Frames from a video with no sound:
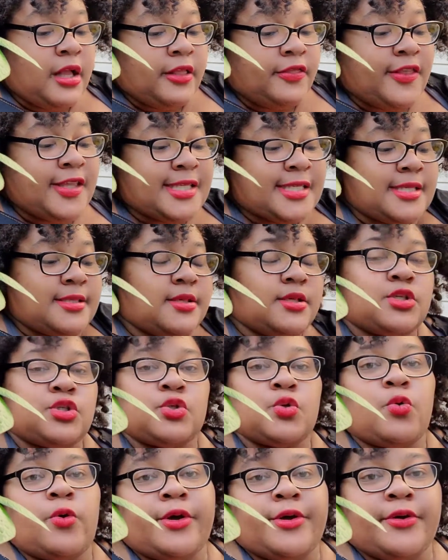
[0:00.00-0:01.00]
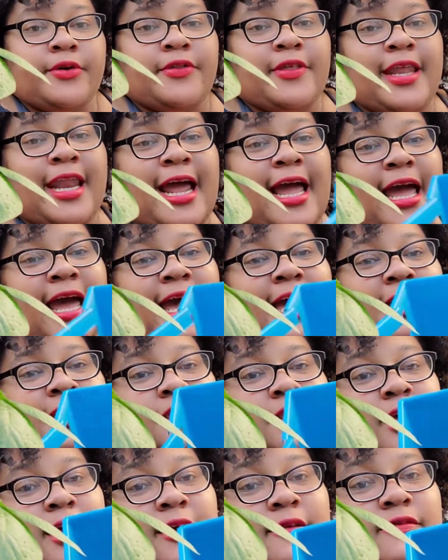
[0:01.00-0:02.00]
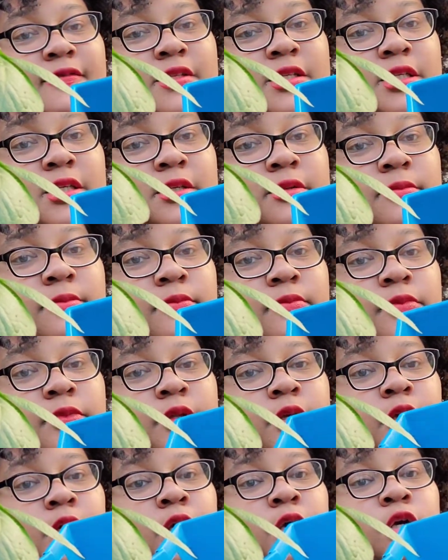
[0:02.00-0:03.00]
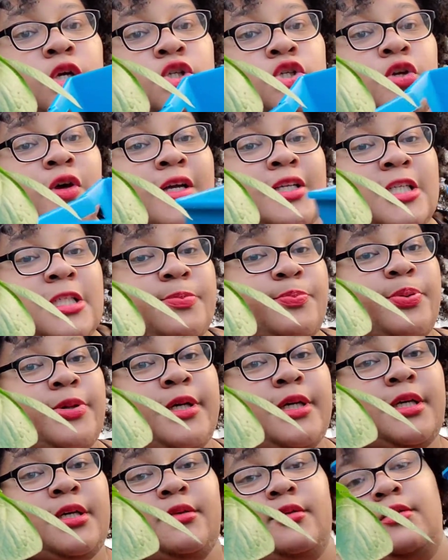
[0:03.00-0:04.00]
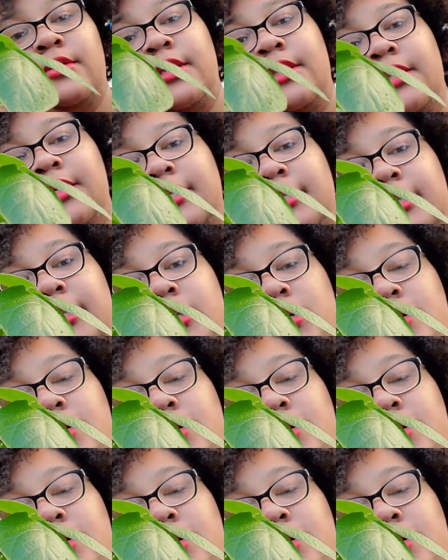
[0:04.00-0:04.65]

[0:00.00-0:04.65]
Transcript: this is the soil that I had left. So I just put in this little